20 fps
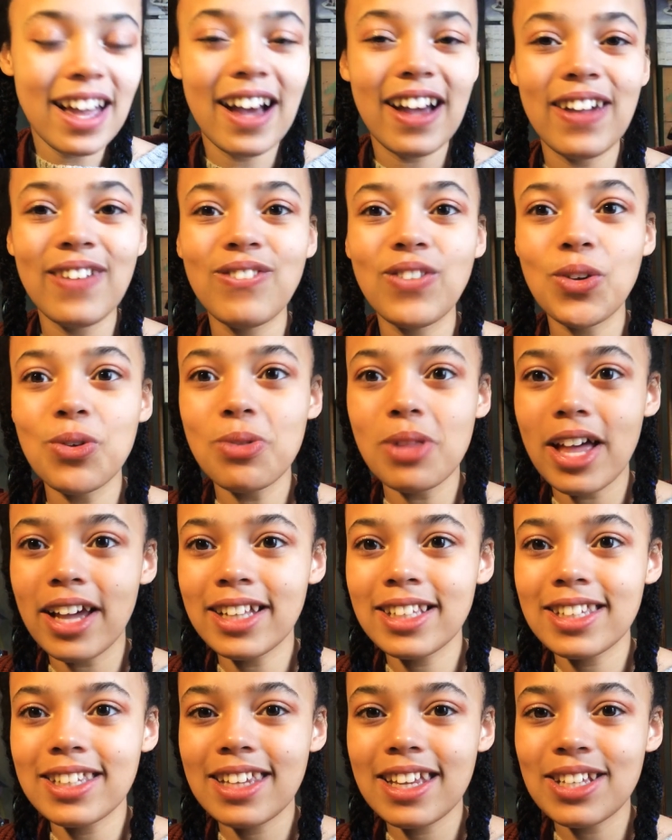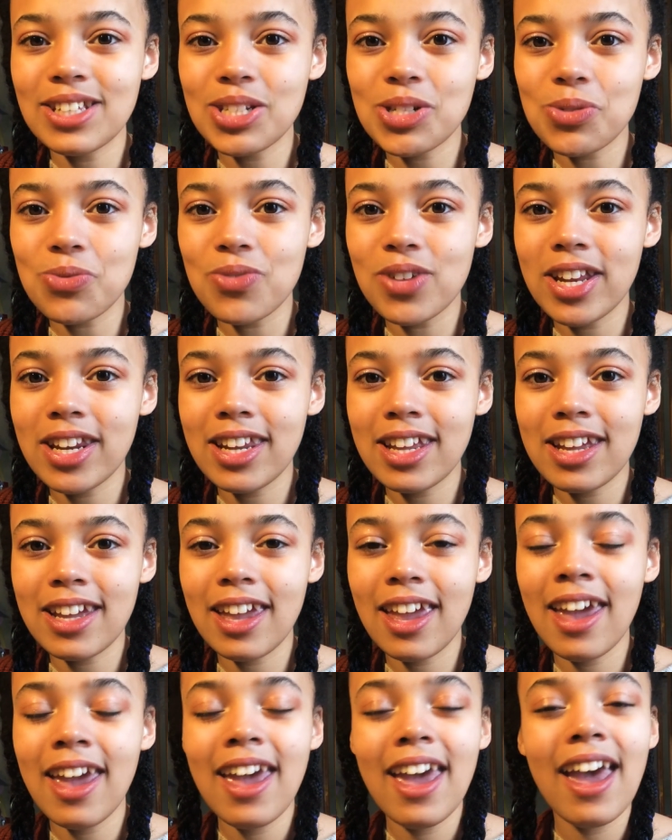If you like today's
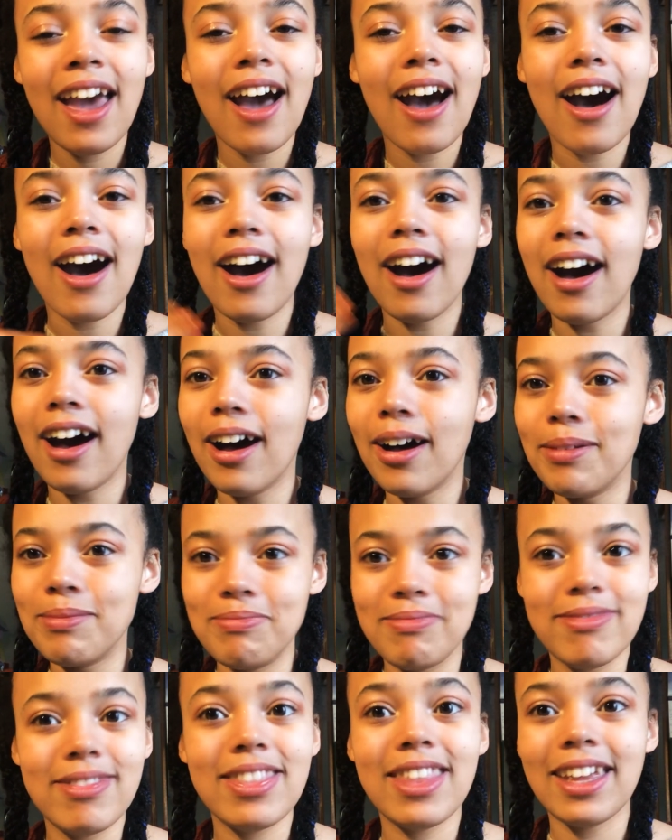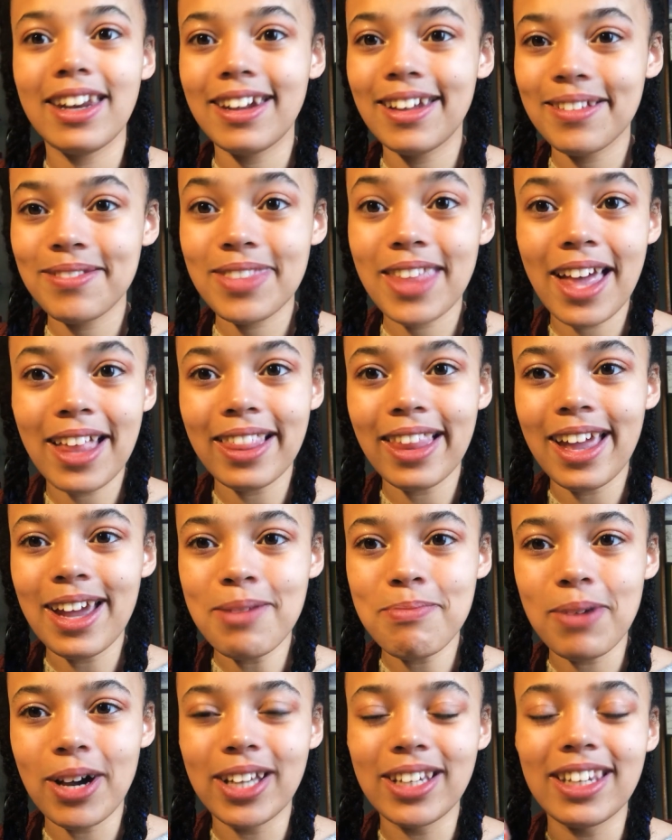reading, then hit that
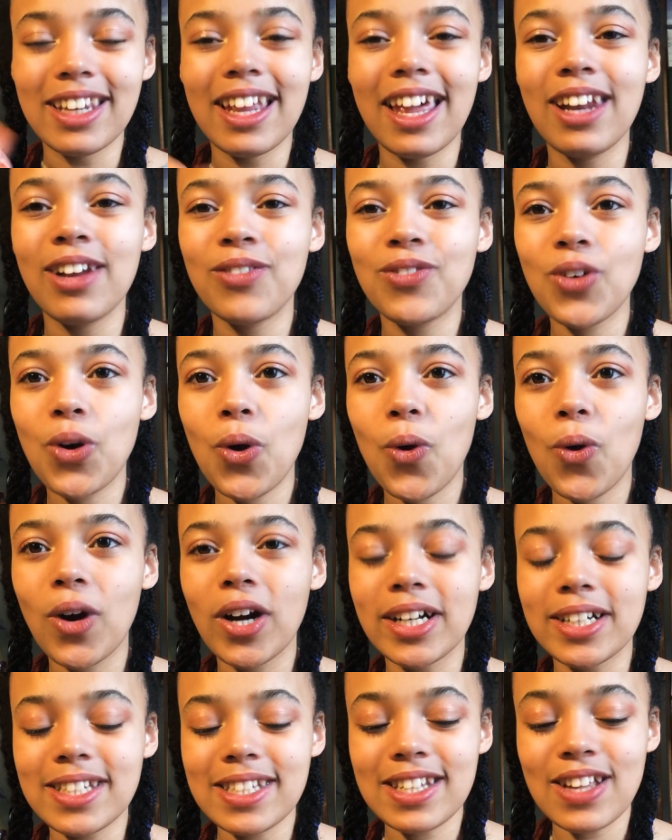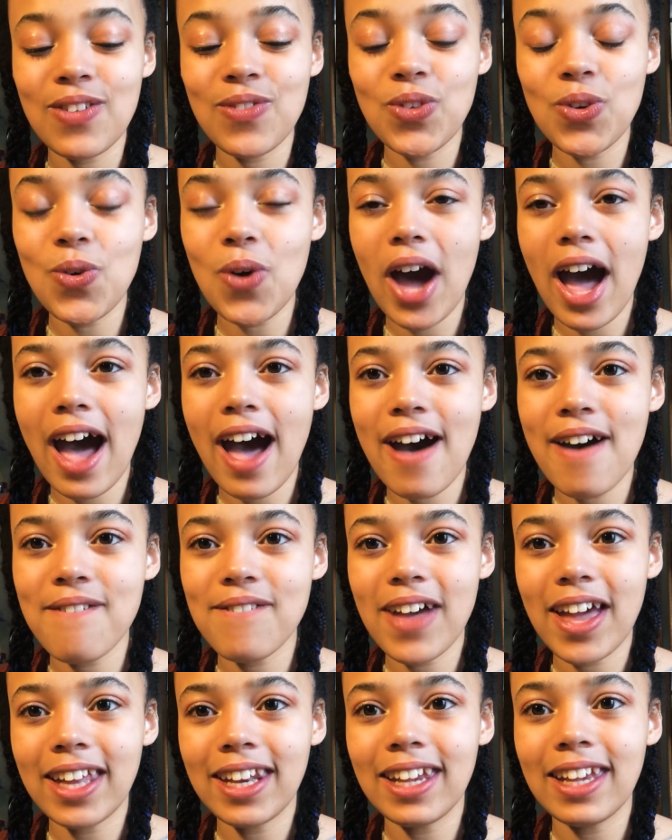like button, and of course, if you have
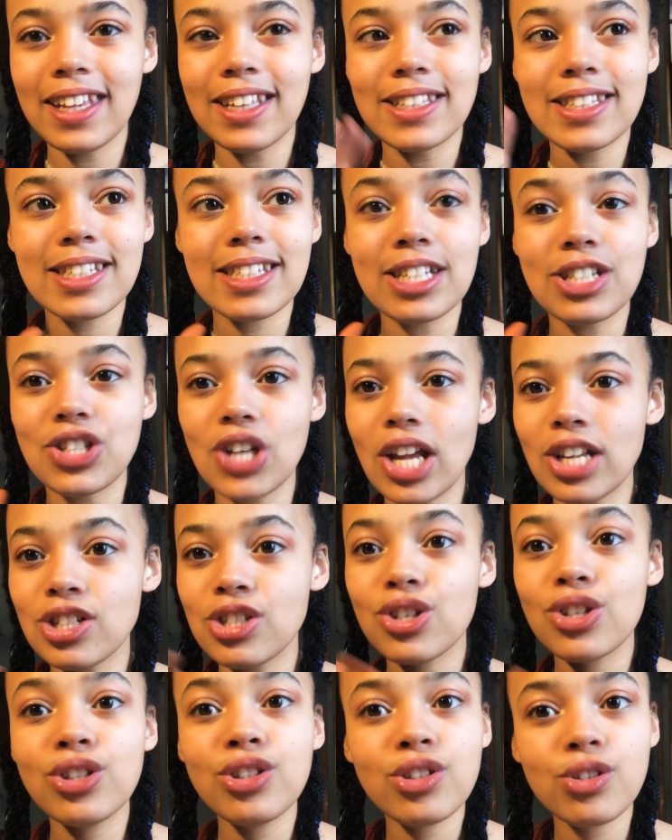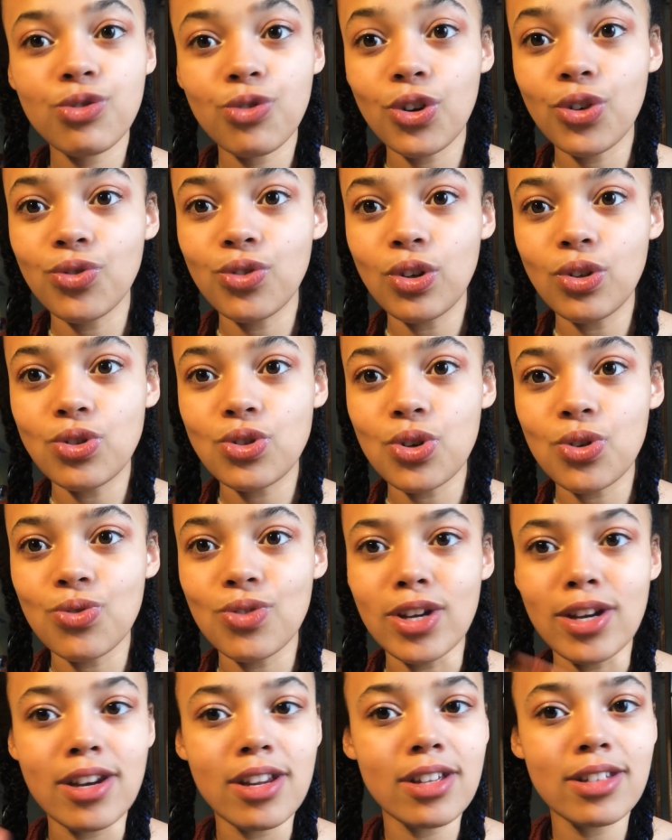any suggestions for future
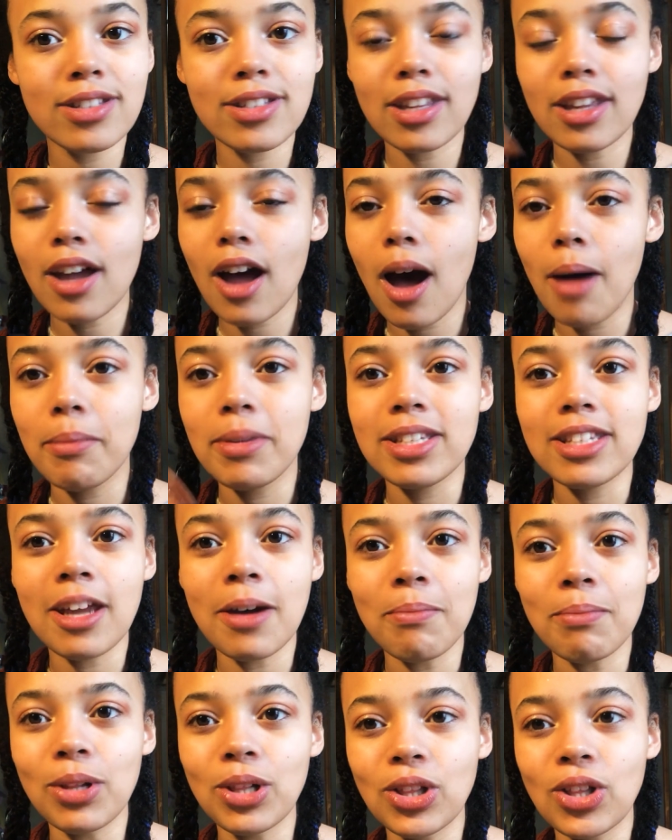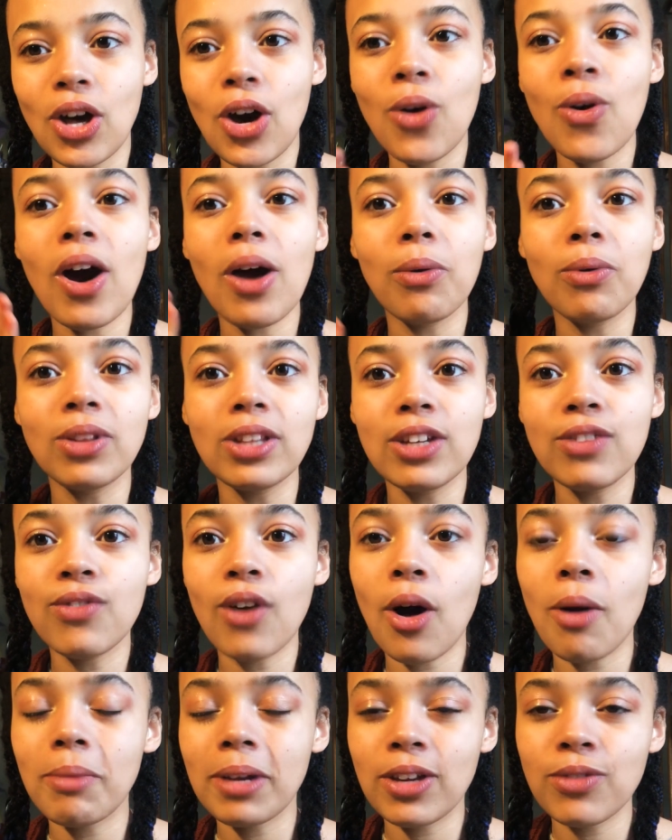readings, then comment down below. I will leave
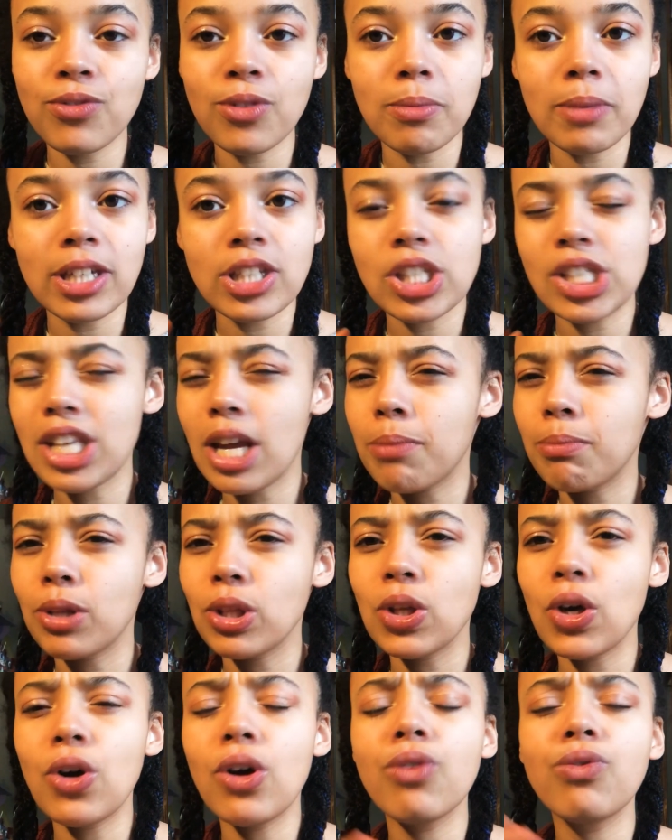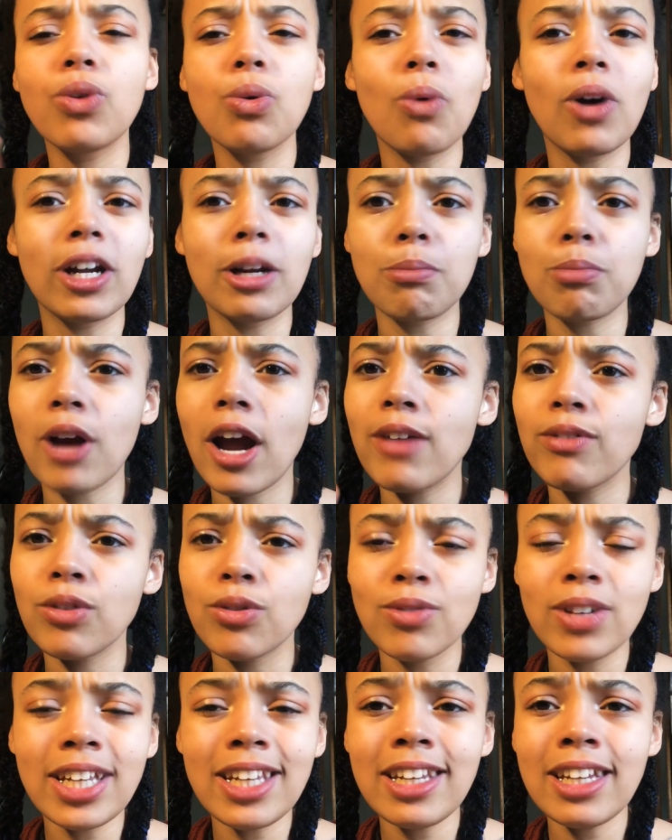all my information down below if you want a private
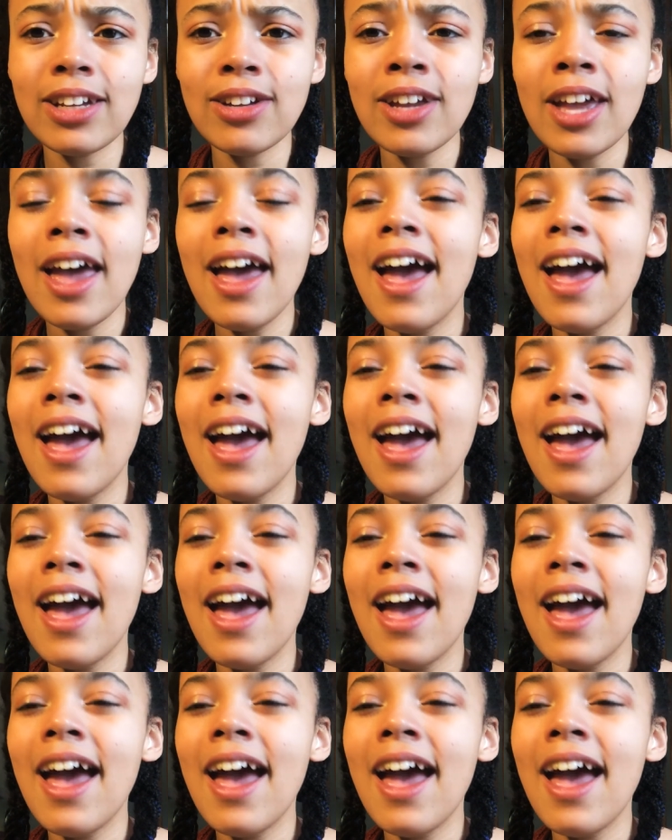reading.